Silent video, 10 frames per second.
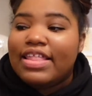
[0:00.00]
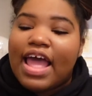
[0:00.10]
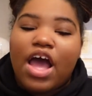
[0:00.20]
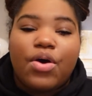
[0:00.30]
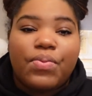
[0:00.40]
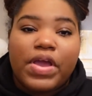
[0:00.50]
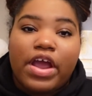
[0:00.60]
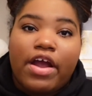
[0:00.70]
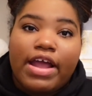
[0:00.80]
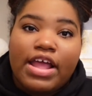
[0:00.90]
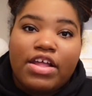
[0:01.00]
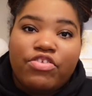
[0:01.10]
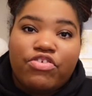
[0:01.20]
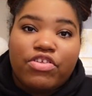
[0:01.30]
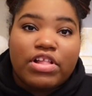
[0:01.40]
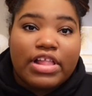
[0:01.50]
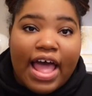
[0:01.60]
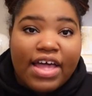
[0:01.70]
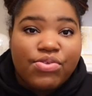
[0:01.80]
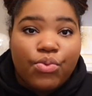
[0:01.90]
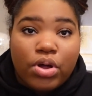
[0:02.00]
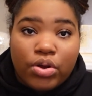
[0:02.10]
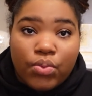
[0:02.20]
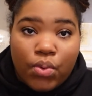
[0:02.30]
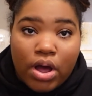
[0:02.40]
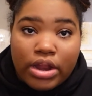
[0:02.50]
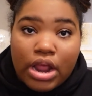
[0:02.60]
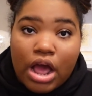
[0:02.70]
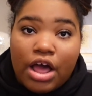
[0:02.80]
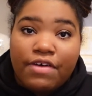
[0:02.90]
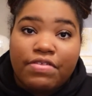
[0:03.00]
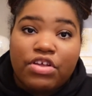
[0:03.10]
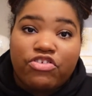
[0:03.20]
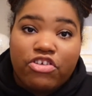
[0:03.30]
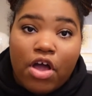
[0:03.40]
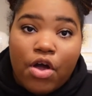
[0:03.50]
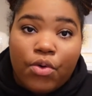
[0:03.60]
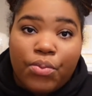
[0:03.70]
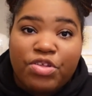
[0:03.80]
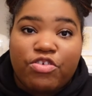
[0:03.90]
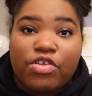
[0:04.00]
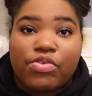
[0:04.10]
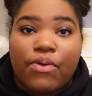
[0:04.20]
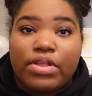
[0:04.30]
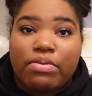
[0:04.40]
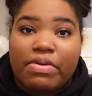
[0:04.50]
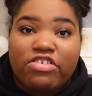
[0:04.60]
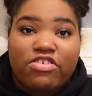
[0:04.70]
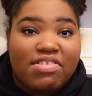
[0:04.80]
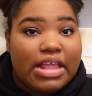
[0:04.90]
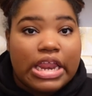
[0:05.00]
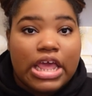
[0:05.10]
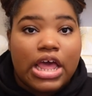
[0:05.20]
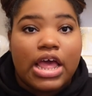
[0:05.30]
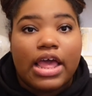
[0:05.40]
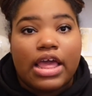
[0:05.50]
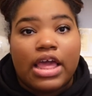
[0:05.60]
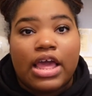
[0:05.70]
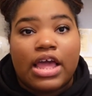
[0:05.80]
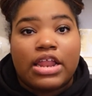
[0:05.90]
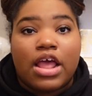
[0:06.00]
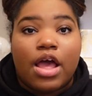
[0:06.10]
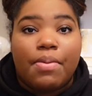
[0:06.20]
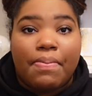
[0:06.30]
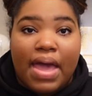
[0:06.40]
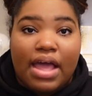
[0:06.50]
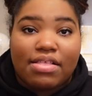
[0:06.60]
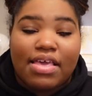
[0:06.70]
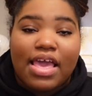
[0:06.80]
Now we are into the last one-on-one of the show, which is going to be Jasenia and Matt.